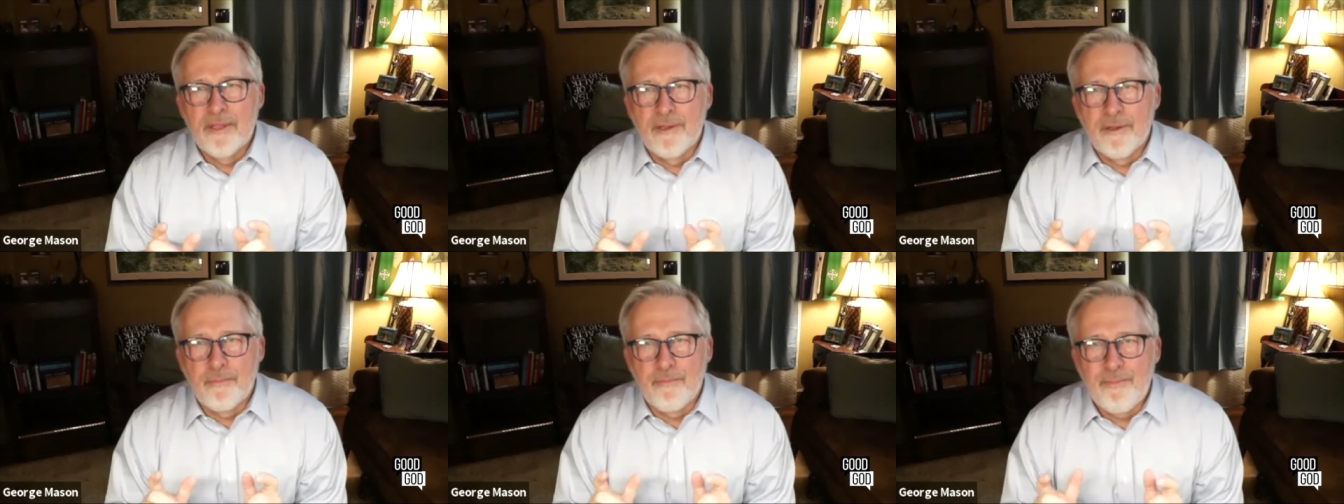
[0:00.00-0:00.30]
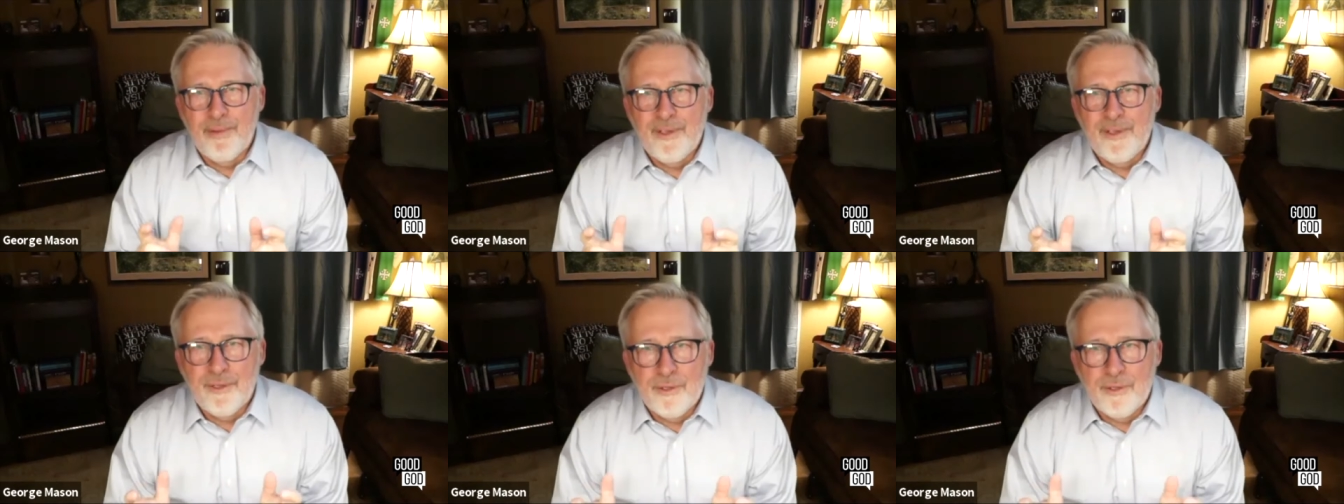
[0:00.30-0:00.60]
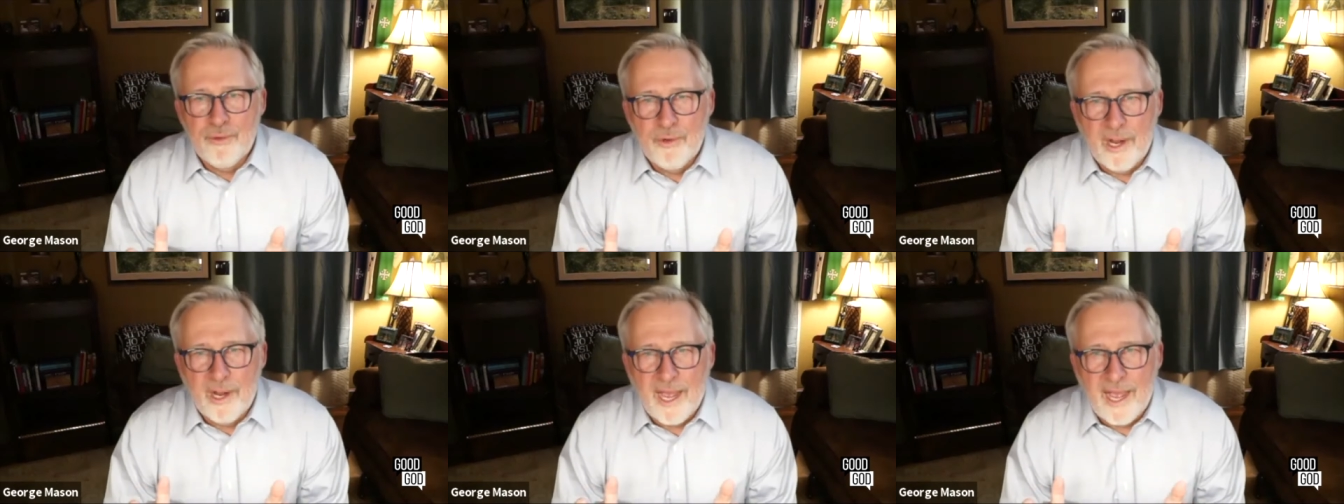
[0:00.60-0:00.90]
in the
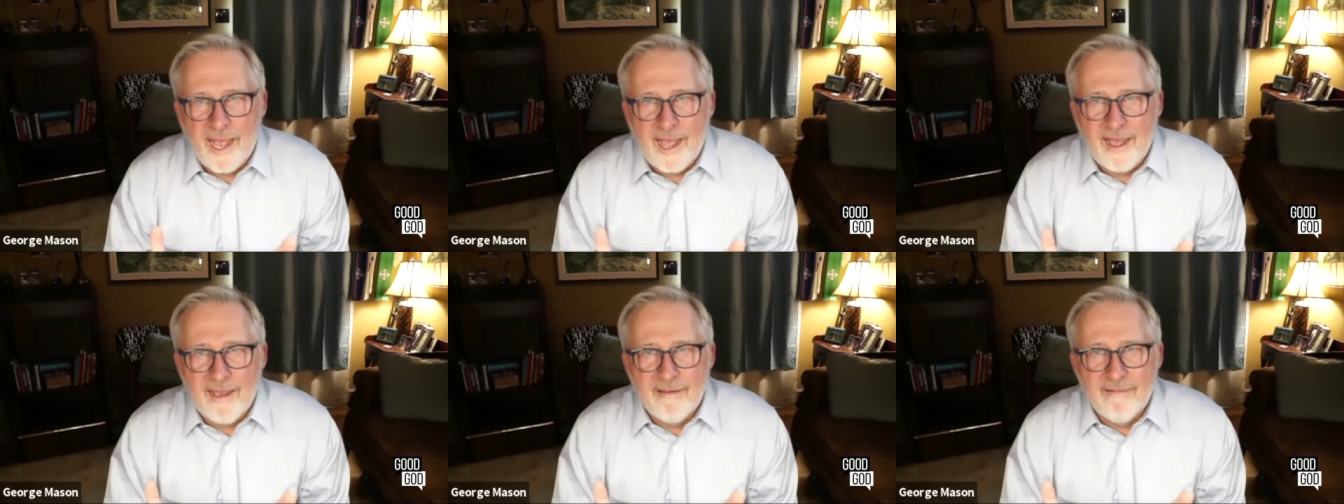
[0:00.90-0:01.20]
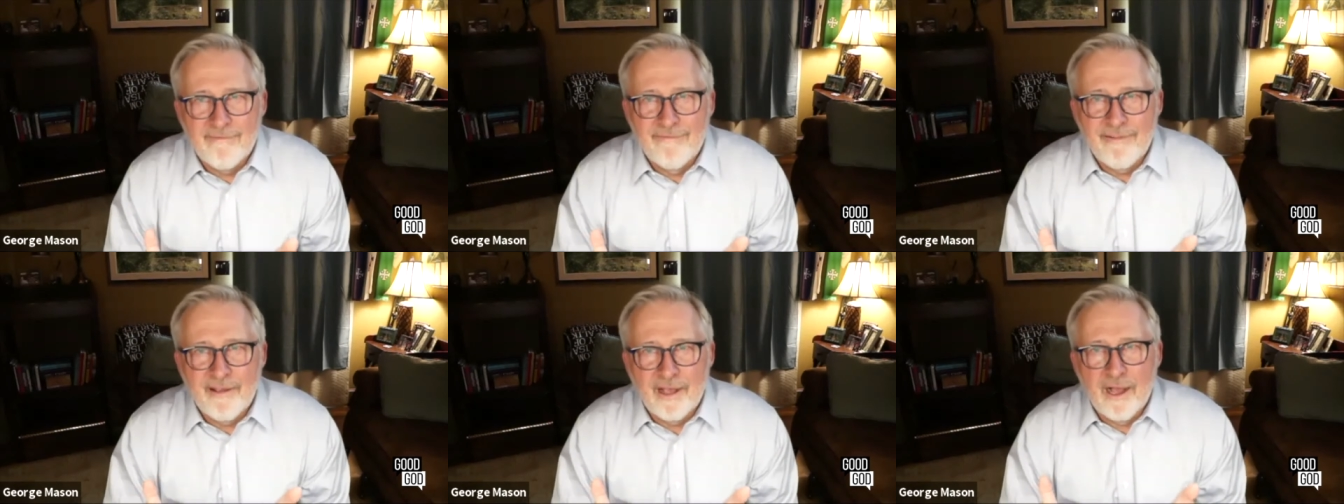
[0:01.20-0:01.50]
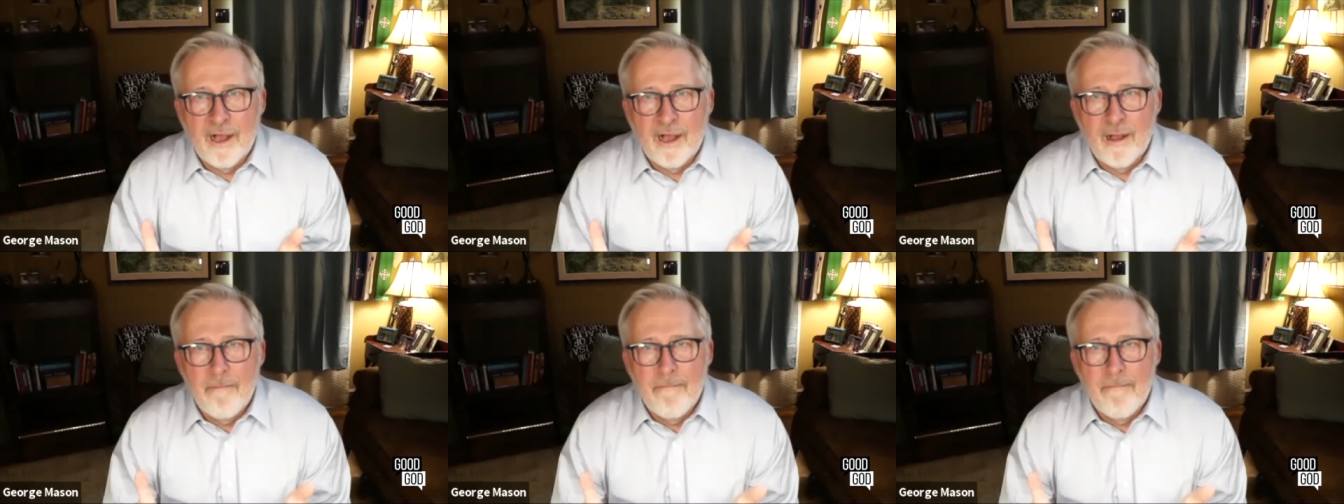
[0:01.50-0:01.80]
pew have
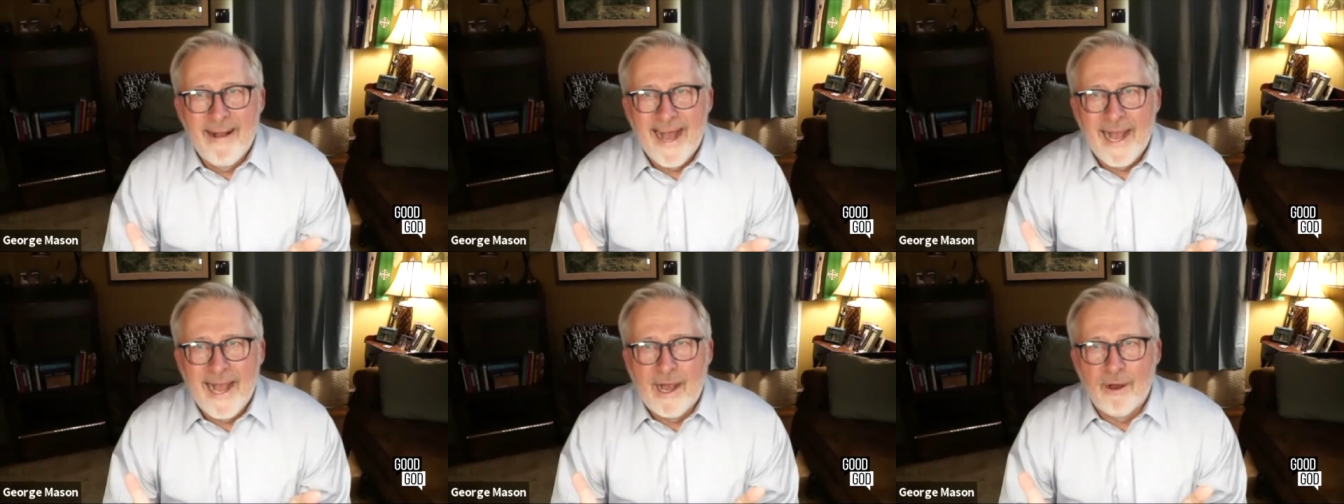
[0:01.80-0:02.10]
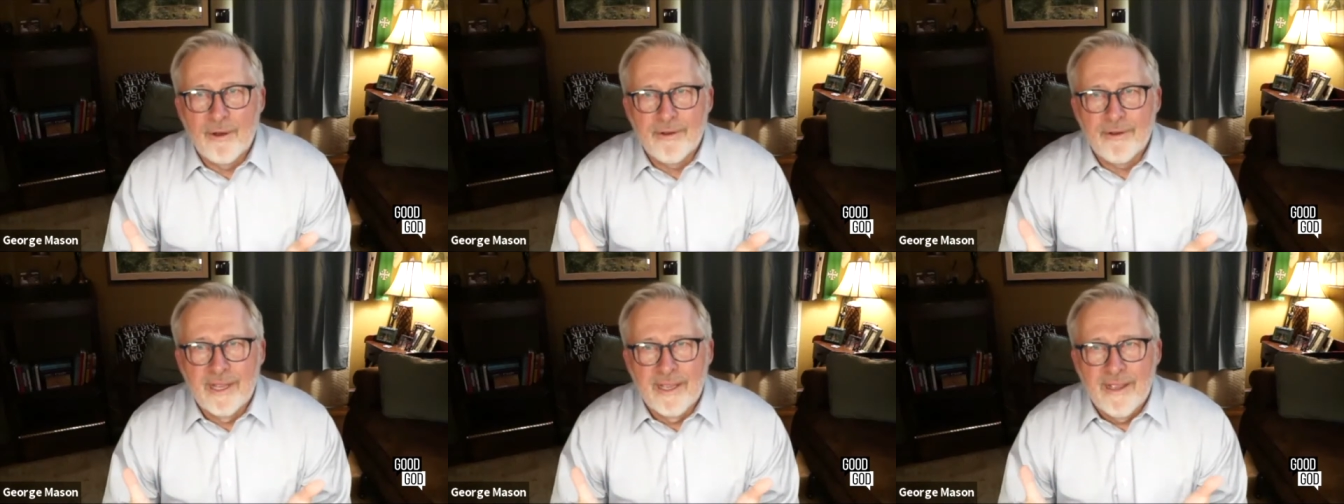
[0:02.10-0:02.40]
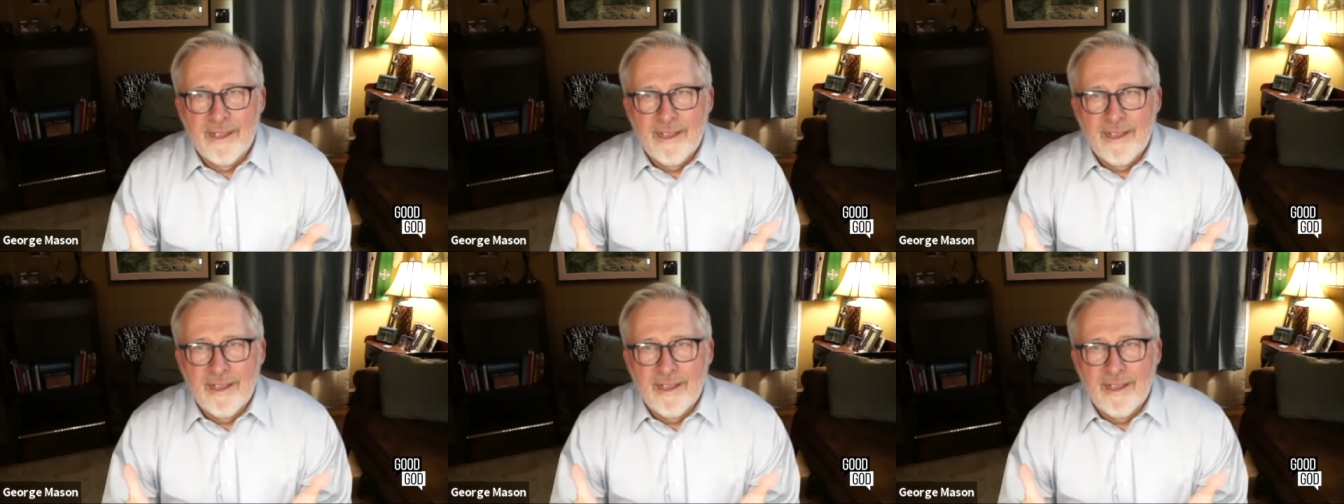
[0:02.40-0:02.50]
about